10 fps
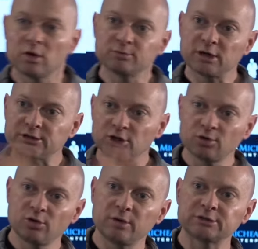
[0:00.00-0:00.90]
what I'm trying to
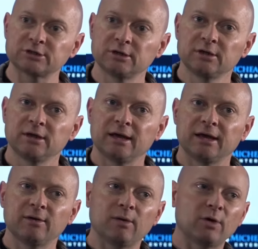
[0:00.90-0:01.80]
show you is
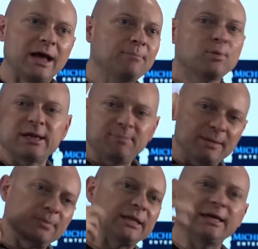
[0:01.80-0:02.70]
when I'm bringing
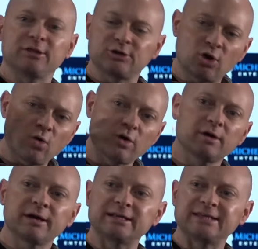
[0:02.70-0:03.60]
people in the
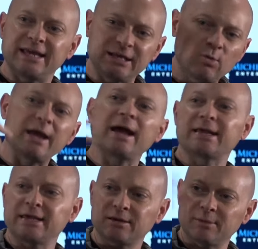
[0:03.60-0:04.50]
door, it's any way I
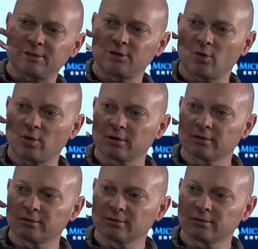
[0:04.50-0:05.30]
can get them in the door